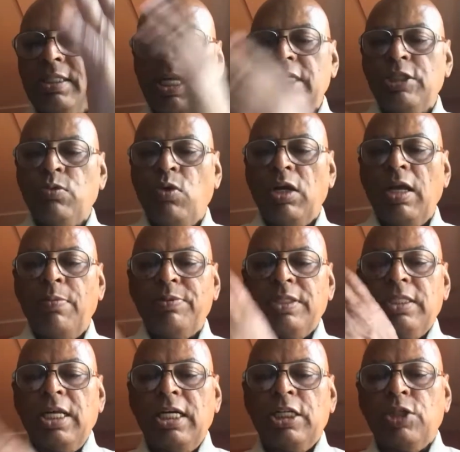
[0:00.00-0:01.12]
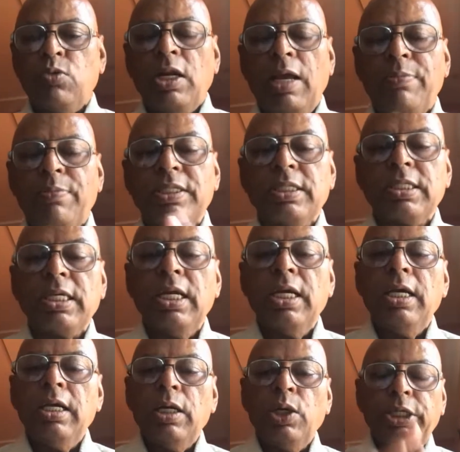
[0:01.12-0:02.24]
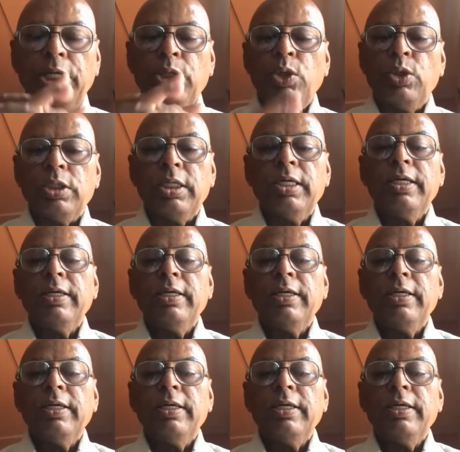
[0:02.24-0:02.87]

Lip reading: that is what happens, that is what happens. Okay, good.